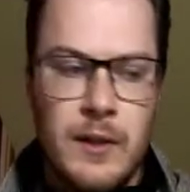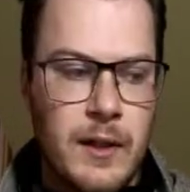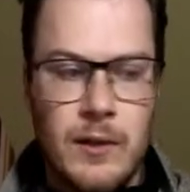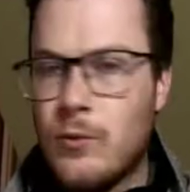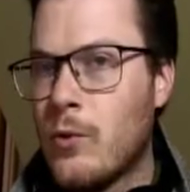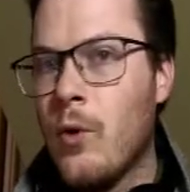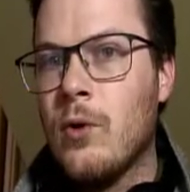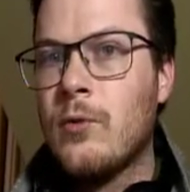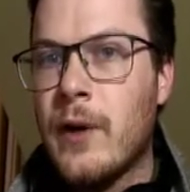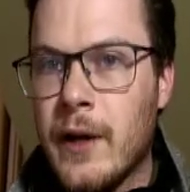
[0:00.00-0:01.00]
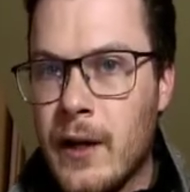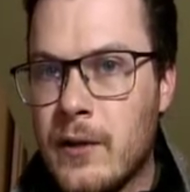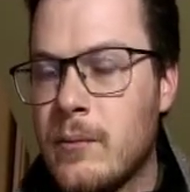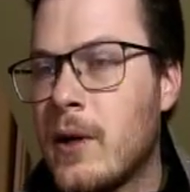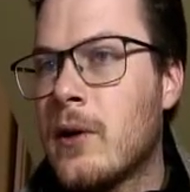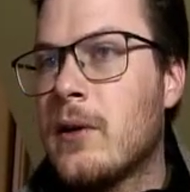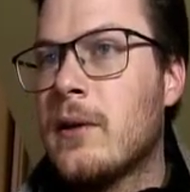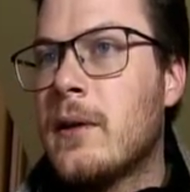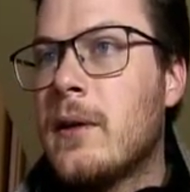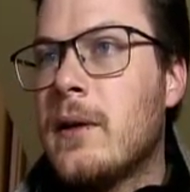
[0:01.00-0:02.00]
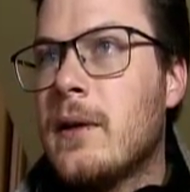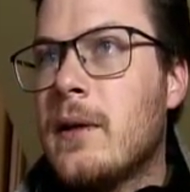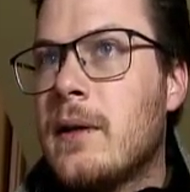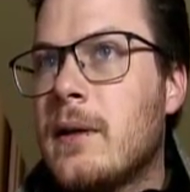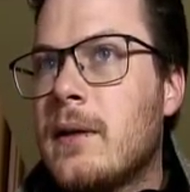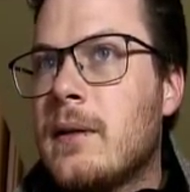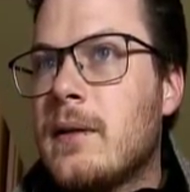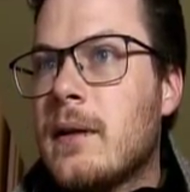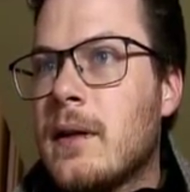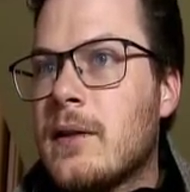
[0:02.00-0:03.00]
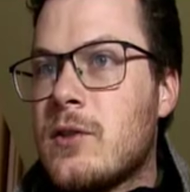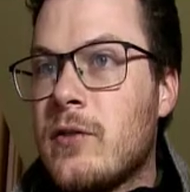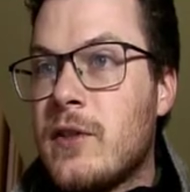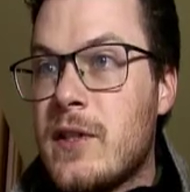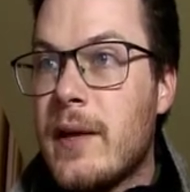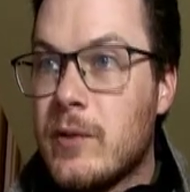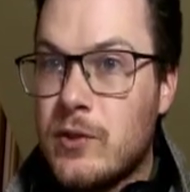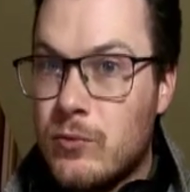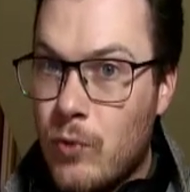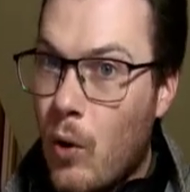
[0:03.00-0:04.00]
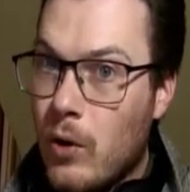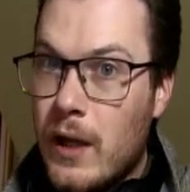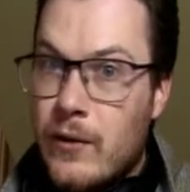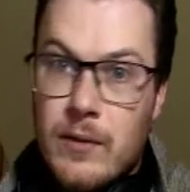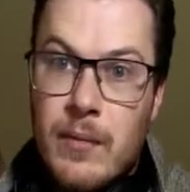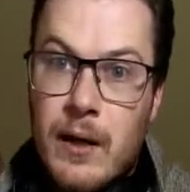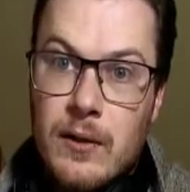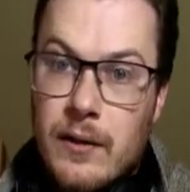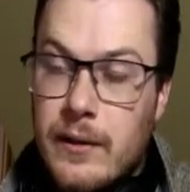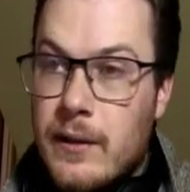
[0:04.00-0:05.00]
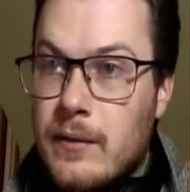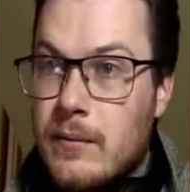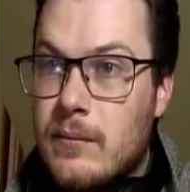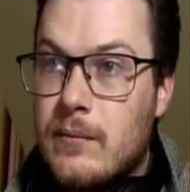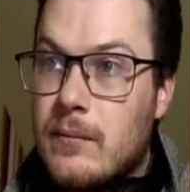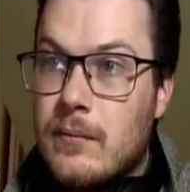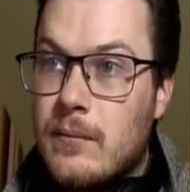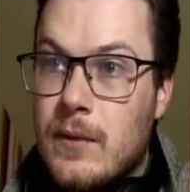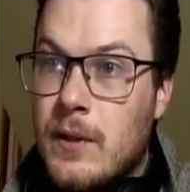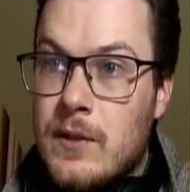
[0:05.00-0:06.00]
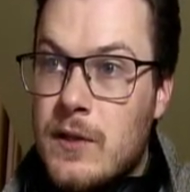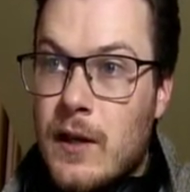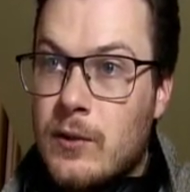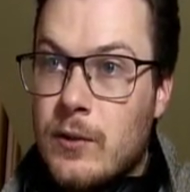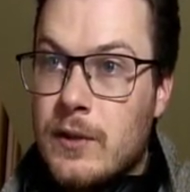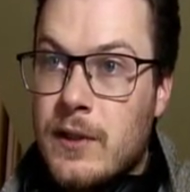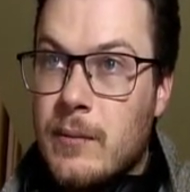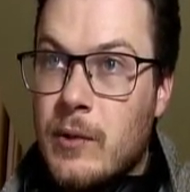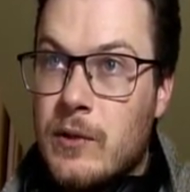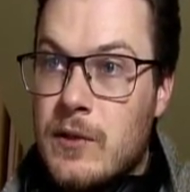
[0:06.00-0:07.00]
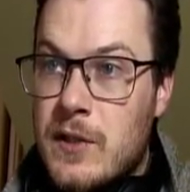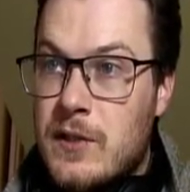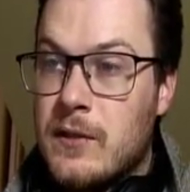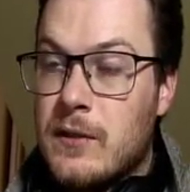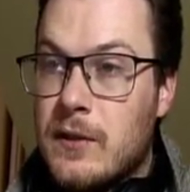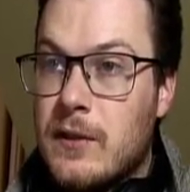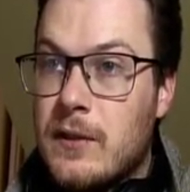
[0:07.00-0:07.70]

Like, it'll roll right out of the barrel. So if it's able to roll out of the barrel, then it is not going to come out consistently.